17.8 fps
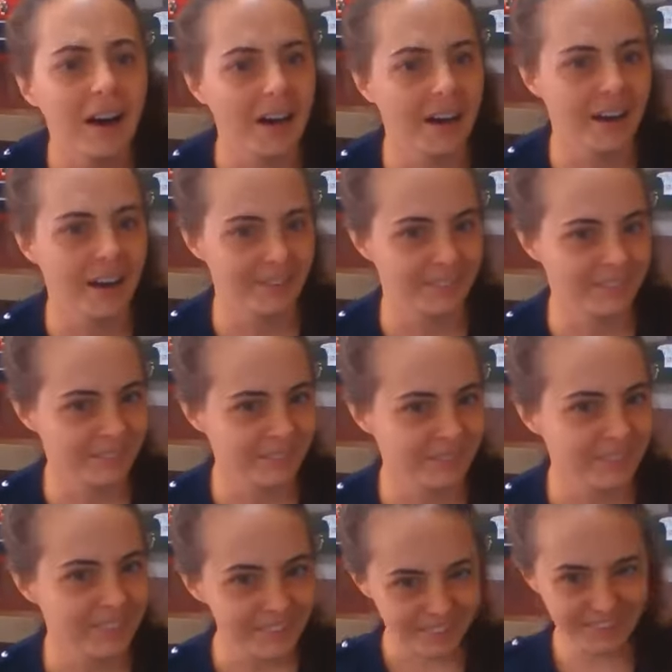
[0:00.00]
So
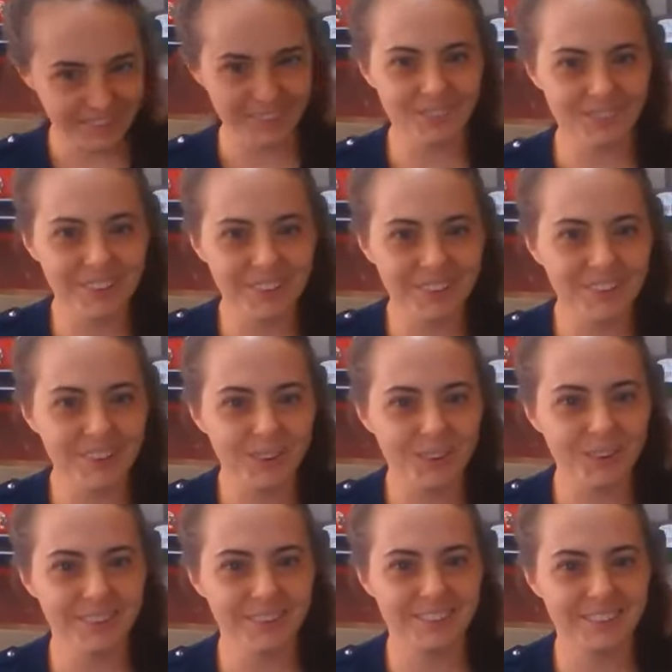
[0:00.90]
it was really
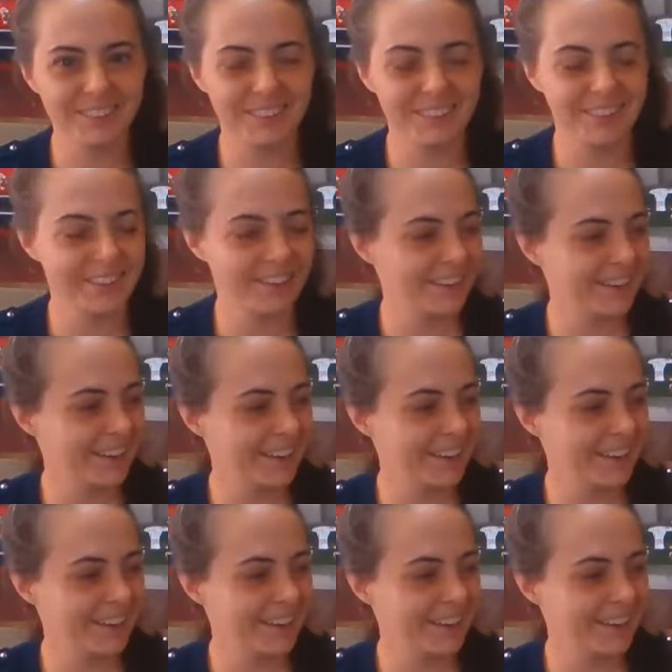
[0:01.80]
cool to see.